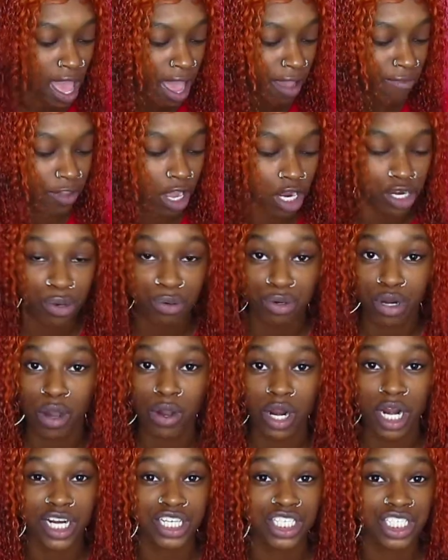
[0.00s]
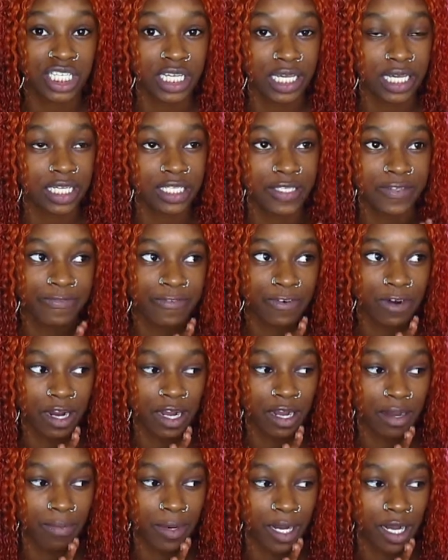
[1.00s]
If y'all don't know her, she is
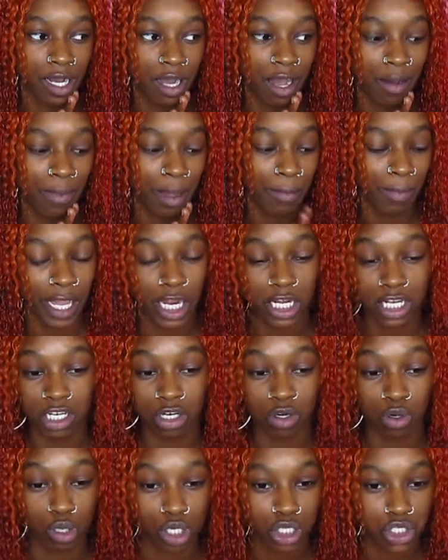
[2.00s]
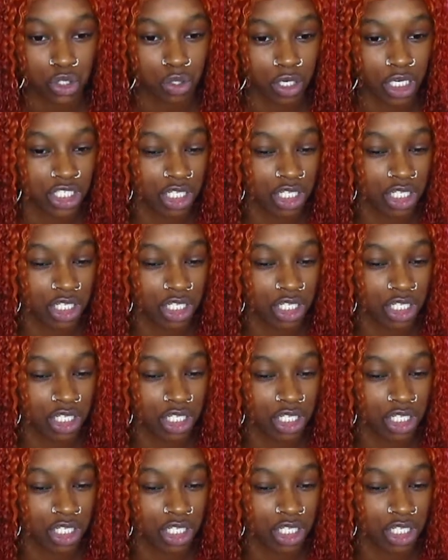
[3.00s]
from um, American Horror Story.